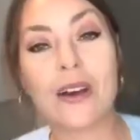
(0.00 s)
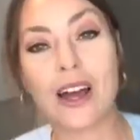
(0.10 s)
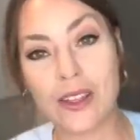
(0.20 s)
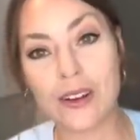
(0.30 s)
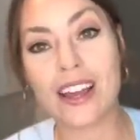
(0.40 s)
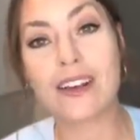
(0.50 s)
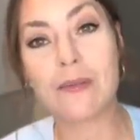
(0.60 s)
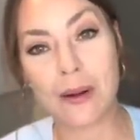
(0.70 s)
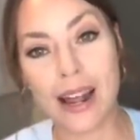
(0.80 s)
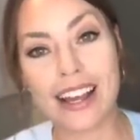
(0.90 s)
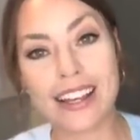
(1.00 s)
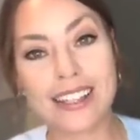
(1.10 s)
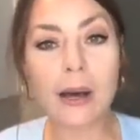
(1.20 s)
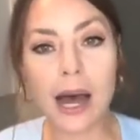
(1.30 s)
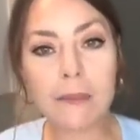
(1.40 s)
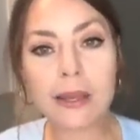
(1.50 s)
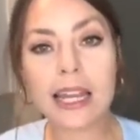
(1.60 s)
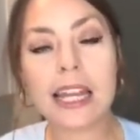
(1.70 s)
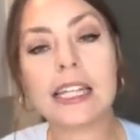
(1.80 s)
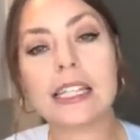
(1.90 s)
other products.
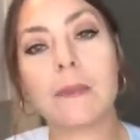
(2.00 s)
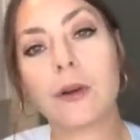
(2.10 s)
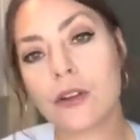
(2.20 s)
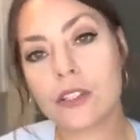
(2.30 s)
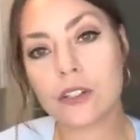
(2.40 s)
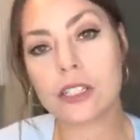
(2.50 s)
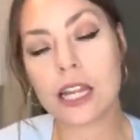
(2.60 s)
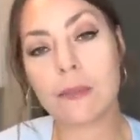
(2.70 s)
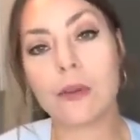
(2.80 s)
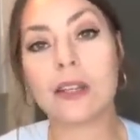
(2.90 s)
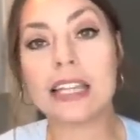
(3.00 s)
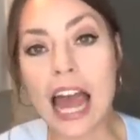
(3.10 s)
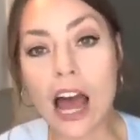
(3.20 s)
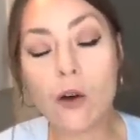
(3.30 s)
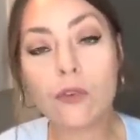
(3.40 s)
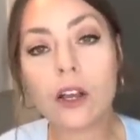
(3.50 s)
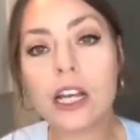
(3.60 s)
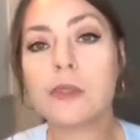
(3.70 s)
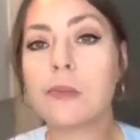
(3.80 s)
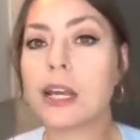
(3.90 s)
Pumpkin is a personal staple now for
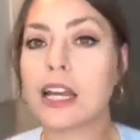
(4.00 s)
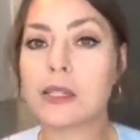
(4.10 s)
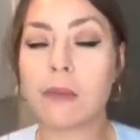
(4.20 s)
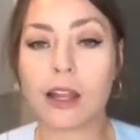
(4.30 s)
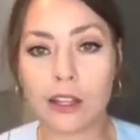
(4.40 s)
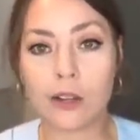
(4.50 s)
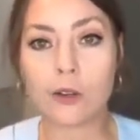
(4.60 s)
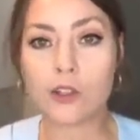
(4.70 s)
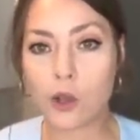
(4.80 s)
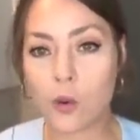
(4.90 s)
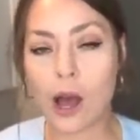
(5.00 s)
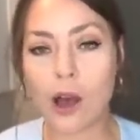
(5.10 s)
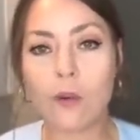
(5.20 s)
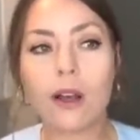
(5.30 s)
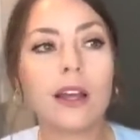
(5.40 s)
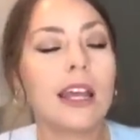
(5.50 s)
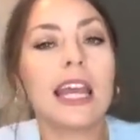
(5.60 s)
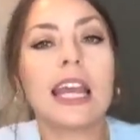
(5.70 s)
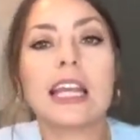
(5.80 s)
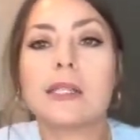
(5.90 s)
us because my little chihuahua
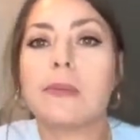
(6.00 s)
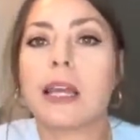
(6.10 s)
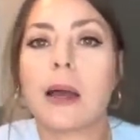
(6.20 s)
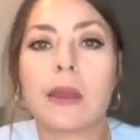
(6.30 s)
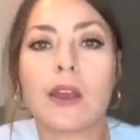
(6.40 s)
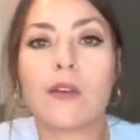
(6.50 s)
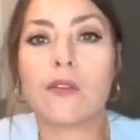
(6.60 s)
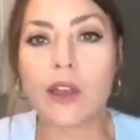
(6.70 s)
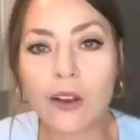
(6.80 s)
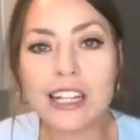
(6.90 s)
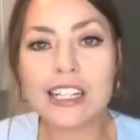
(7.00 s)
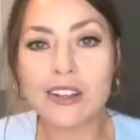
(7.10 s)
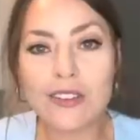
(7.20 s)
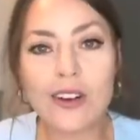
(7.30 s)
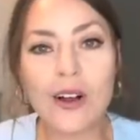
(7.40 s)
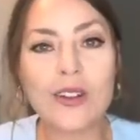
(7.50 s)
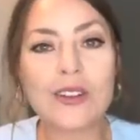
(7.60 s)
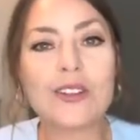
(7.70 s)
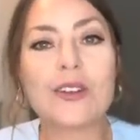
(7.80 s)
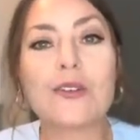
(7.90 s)
is becoming very
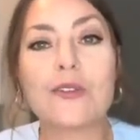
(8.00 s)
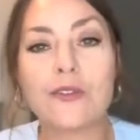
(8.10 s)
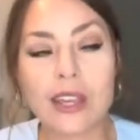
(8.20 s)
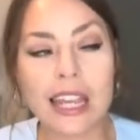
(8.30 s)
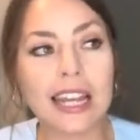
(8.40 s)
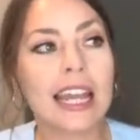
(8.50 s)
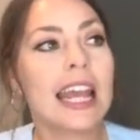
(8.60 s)
difficult to feed.